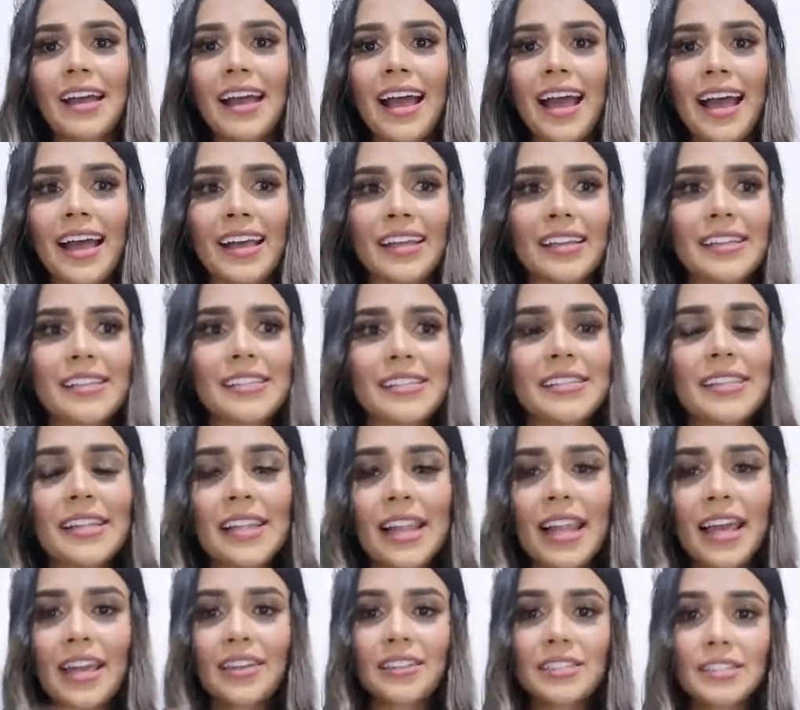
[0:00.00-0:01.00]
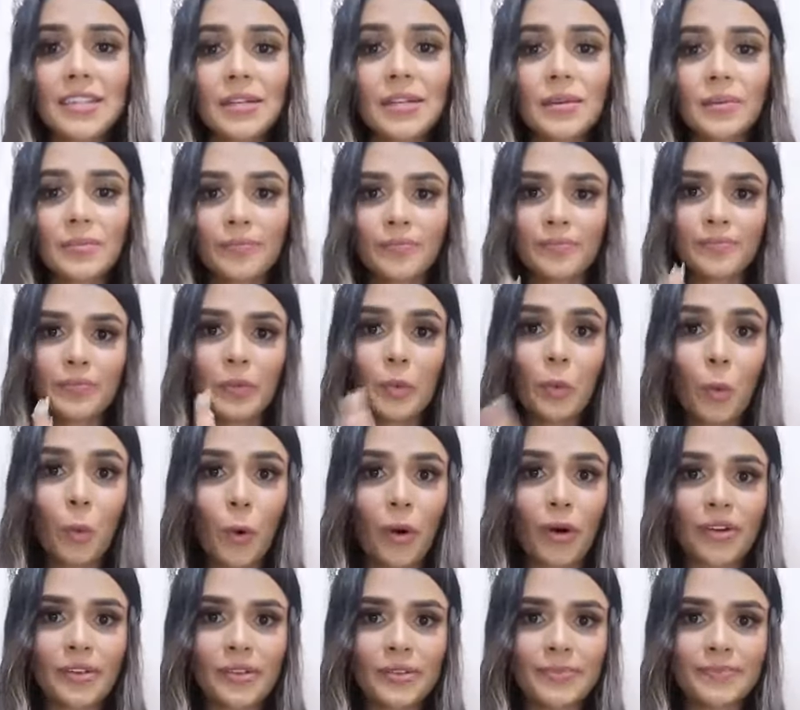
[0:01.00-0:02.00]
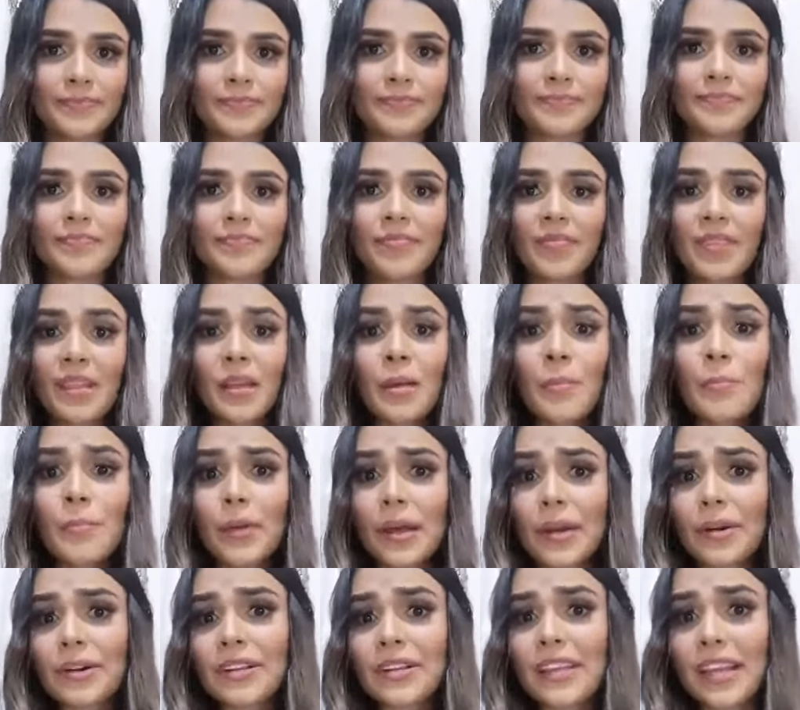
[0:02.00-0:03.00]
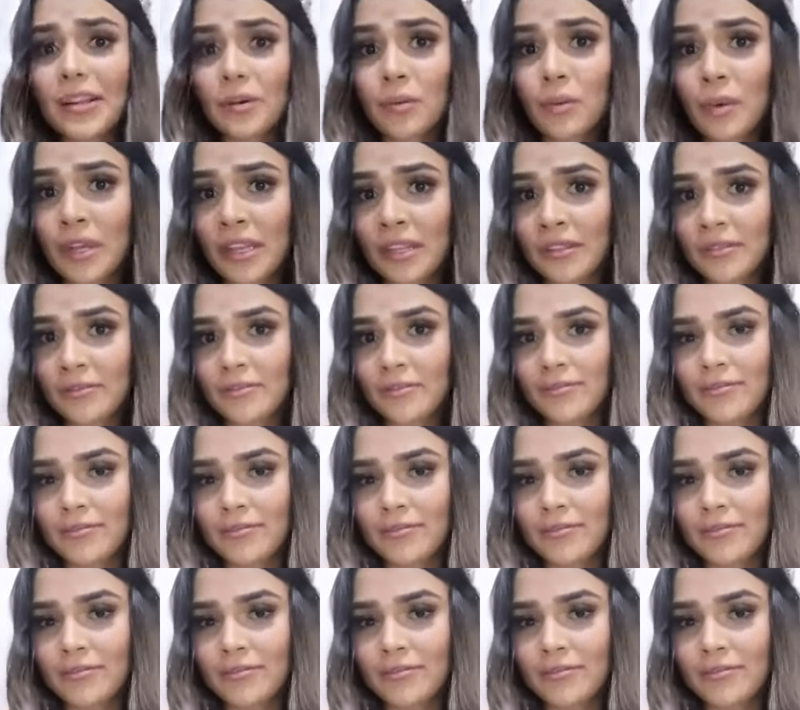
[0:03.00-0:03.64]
and it's let the world better than